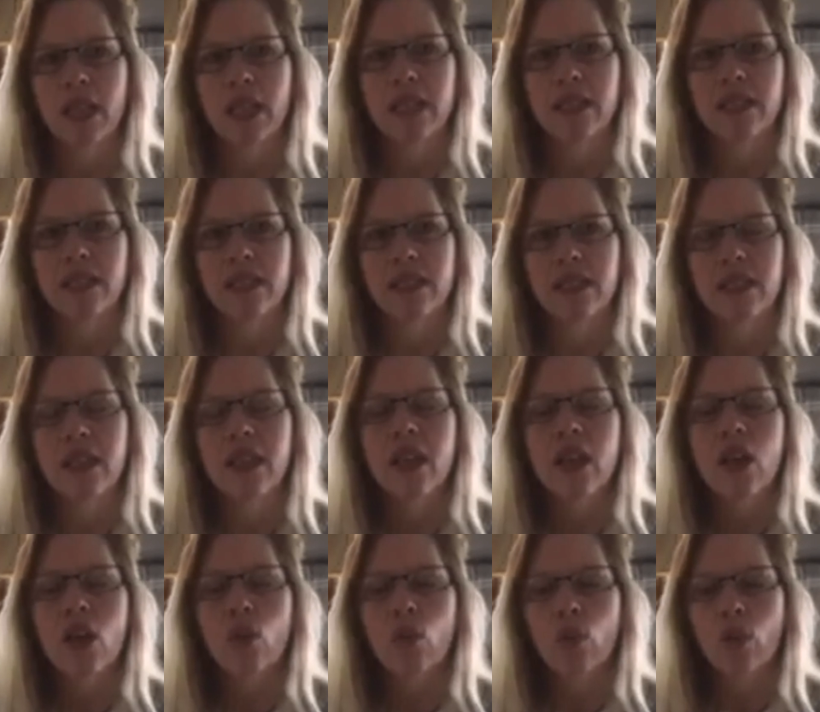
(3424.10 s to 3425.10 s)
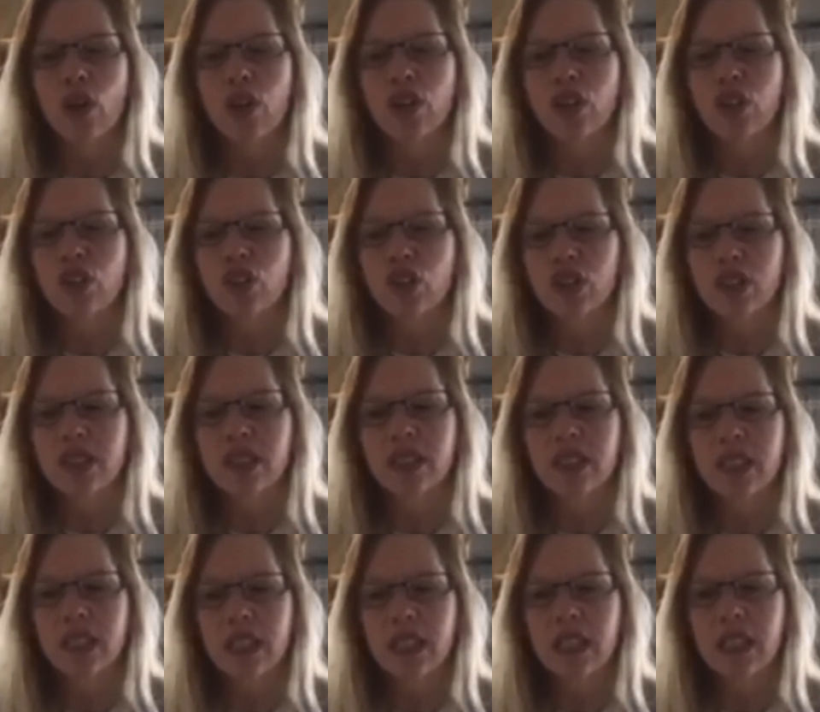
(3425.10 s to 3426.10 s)
places where you
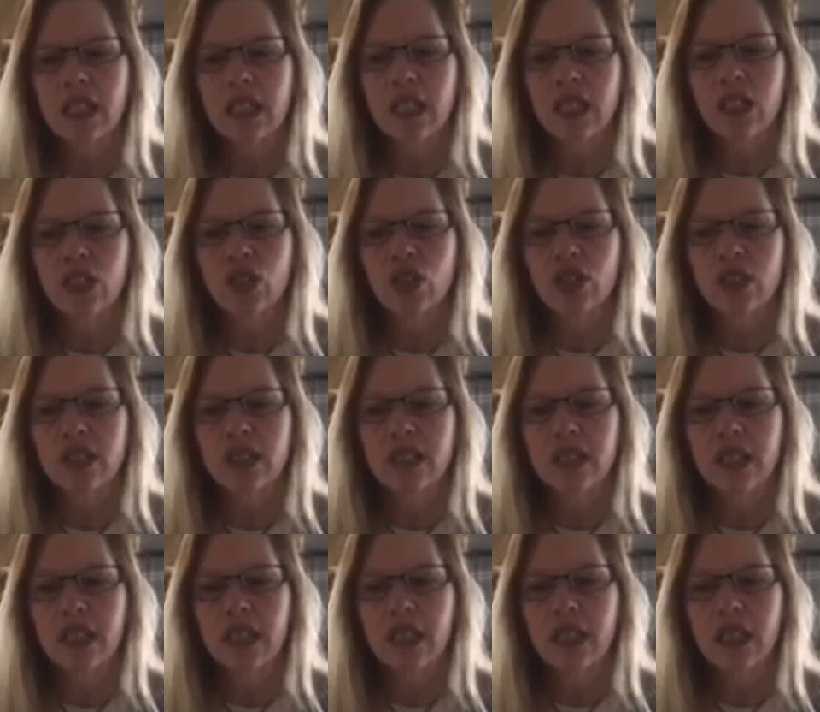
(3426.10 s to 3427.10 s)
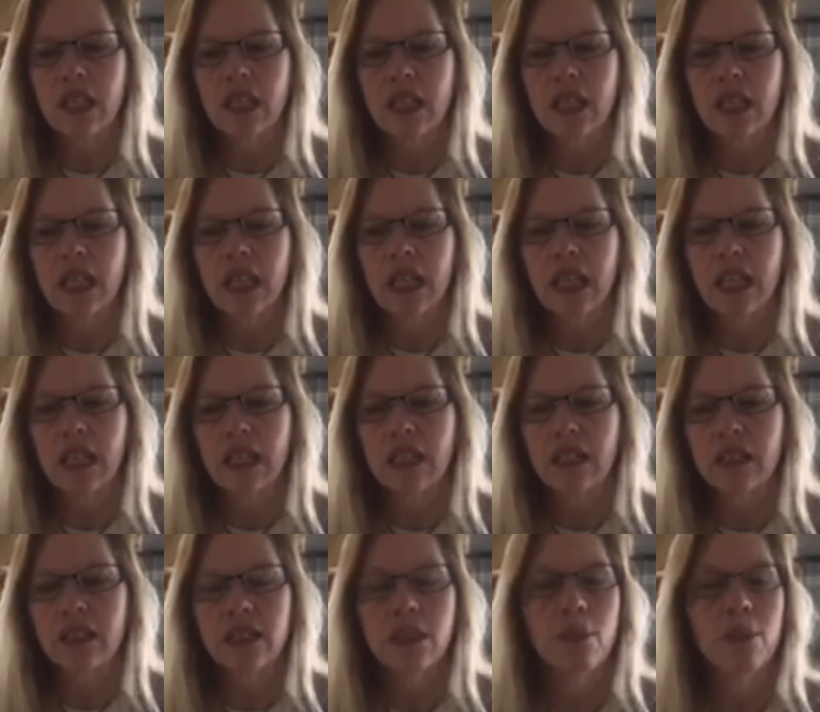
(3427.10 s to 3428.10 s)
just need
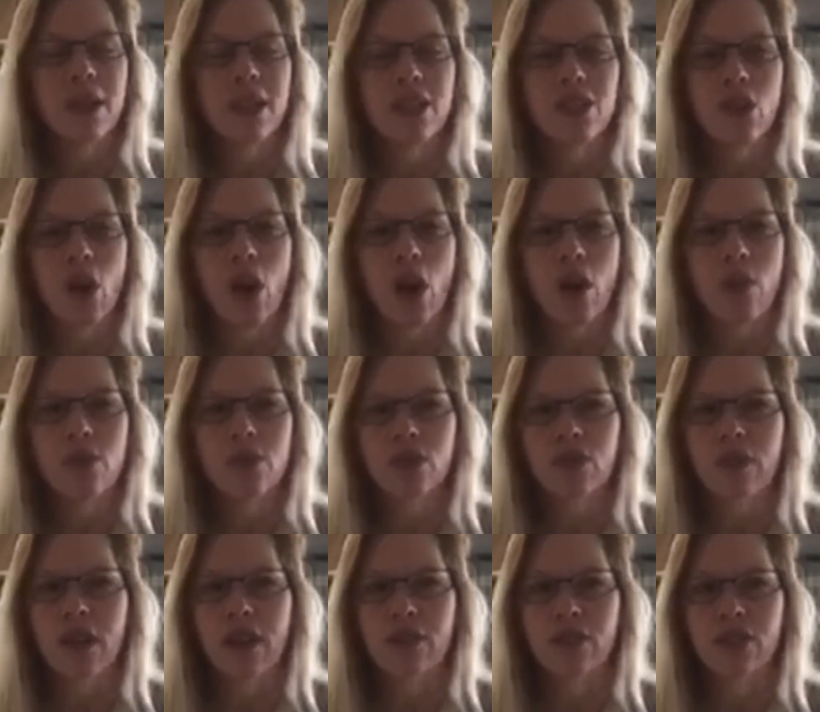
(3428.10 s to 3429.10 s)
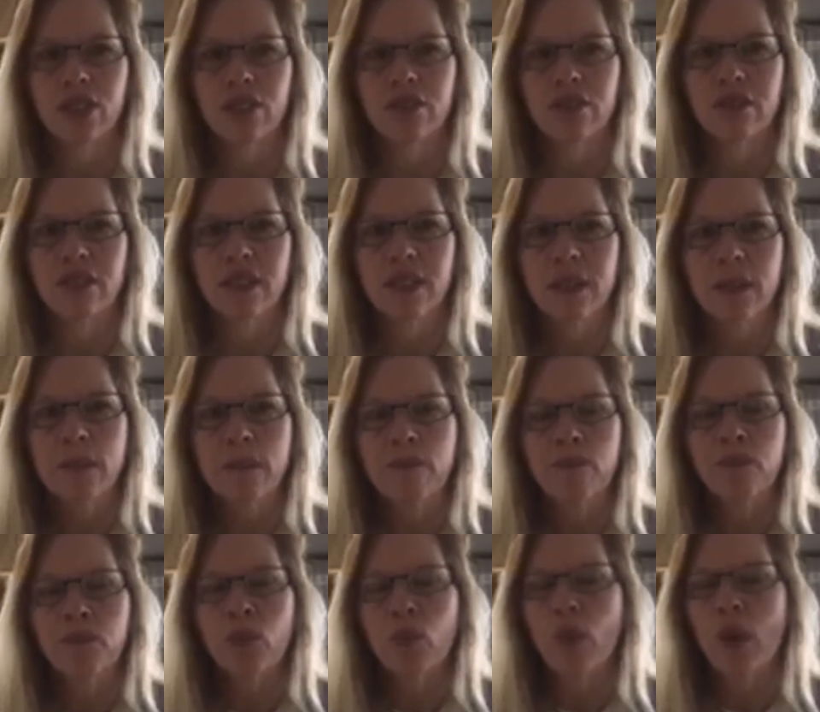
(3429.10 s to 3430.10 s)
somebody's arms around you,
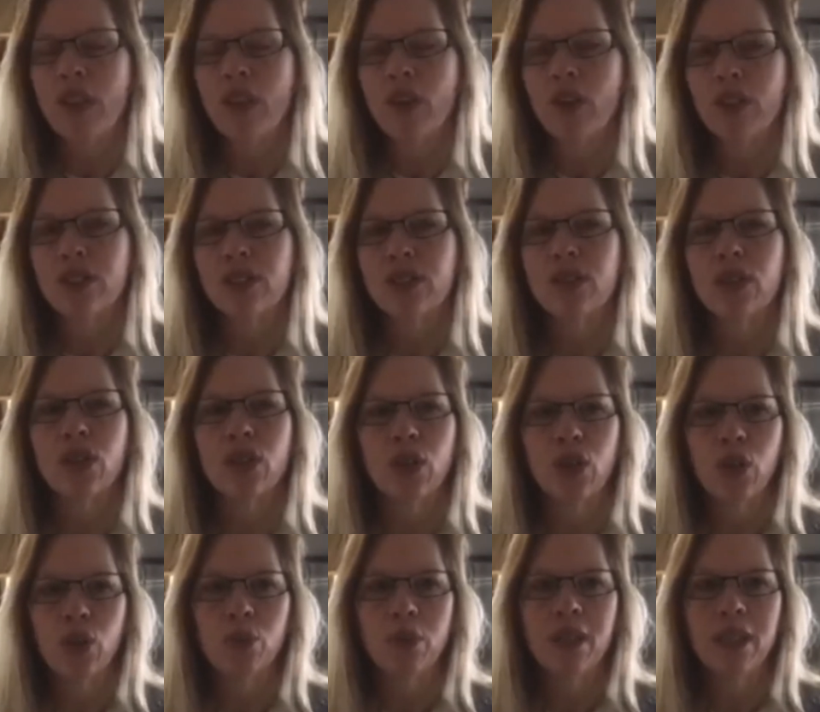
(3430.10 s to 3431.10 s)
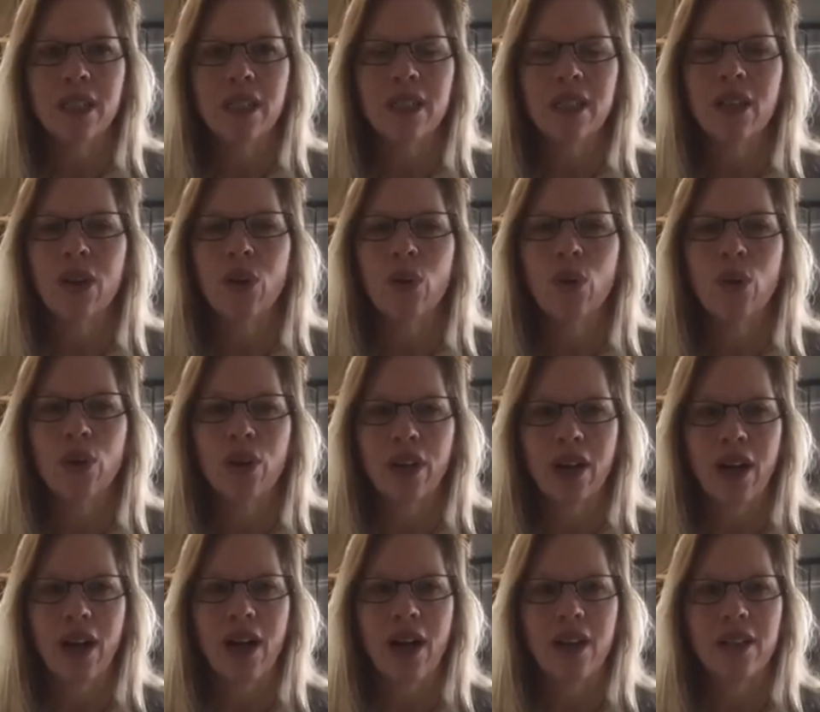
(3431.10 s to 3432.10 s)
whether it's human or
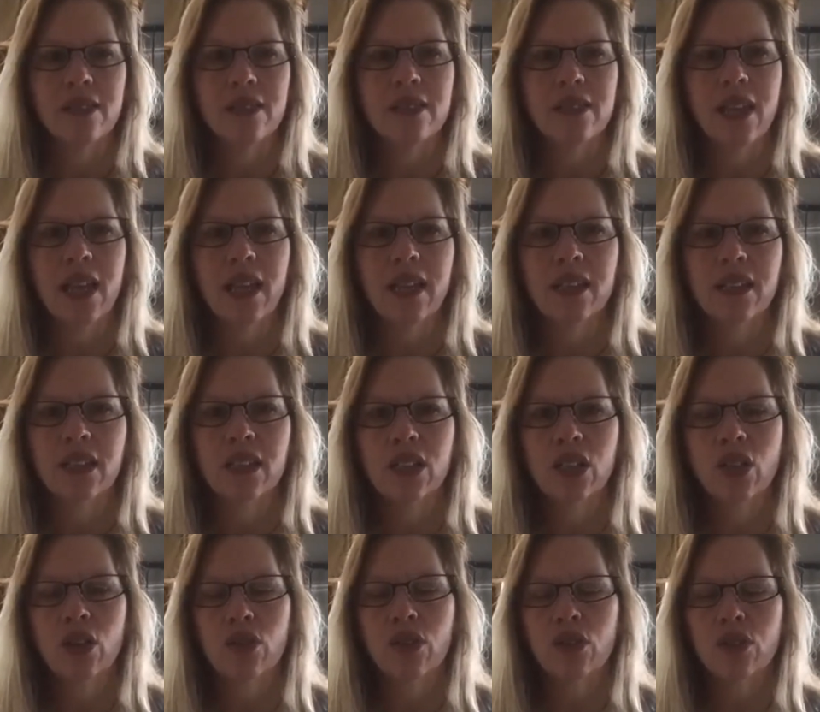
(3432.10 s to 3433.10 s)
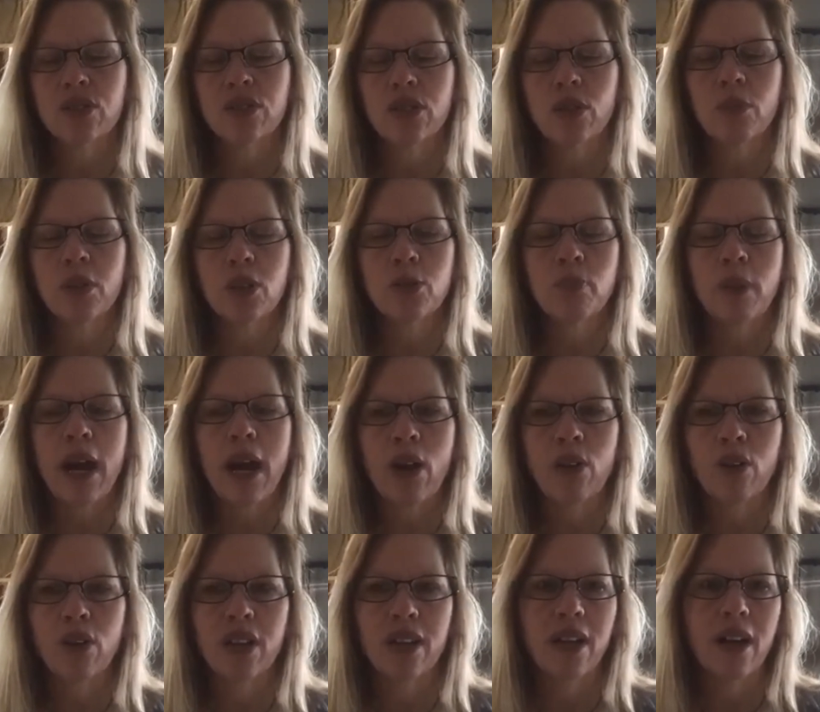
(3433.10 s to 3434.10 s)
God's. And you know, there's so much
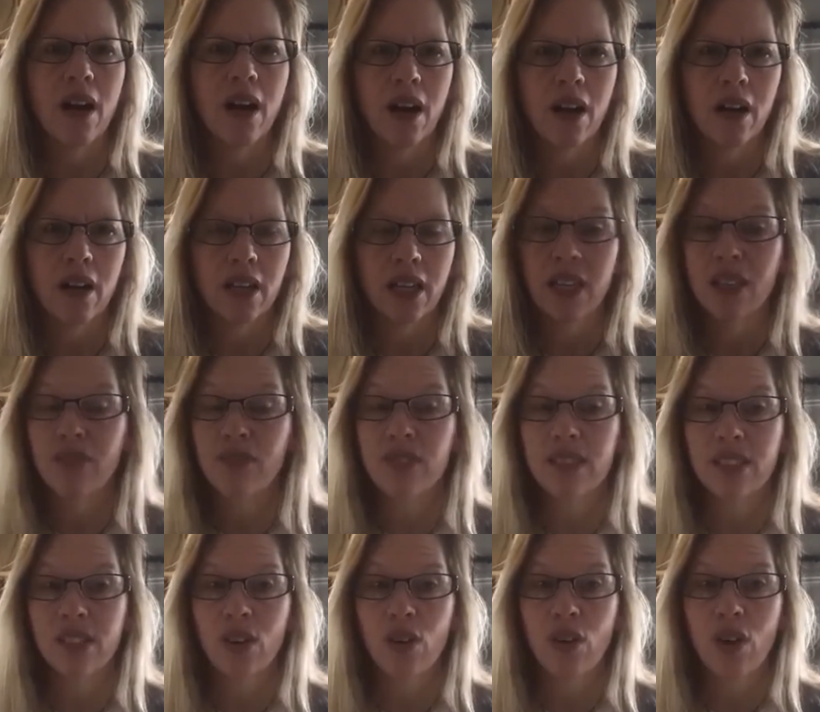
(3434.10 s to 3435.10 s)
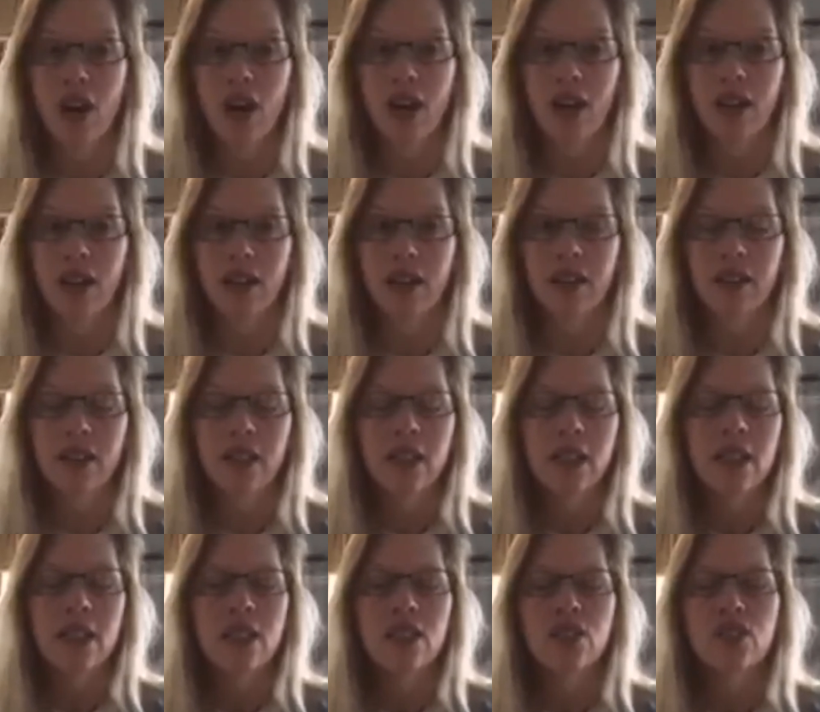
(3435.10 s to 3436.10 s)
power in a hug, in a physical hug.
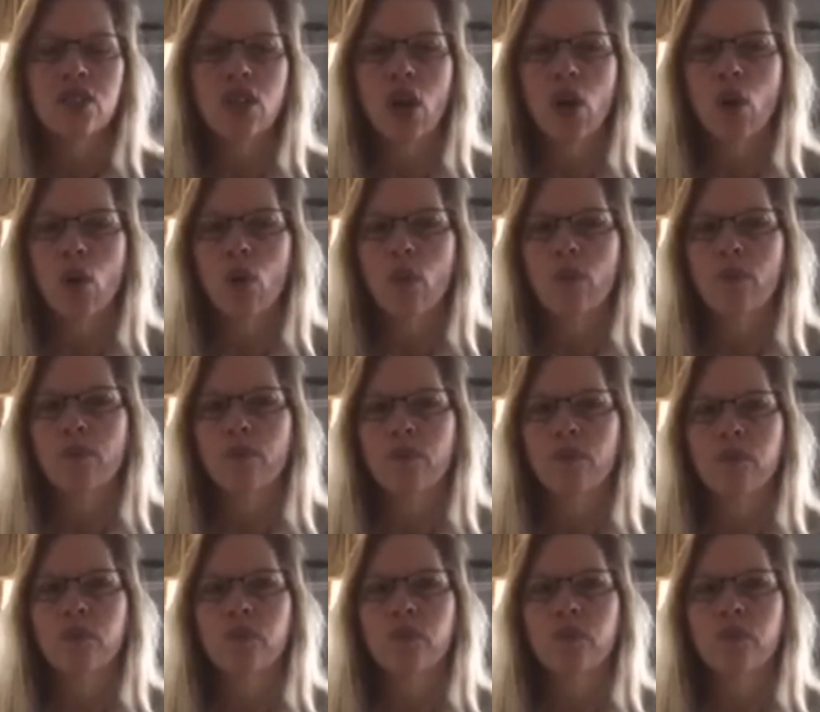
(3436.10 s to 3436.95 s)
So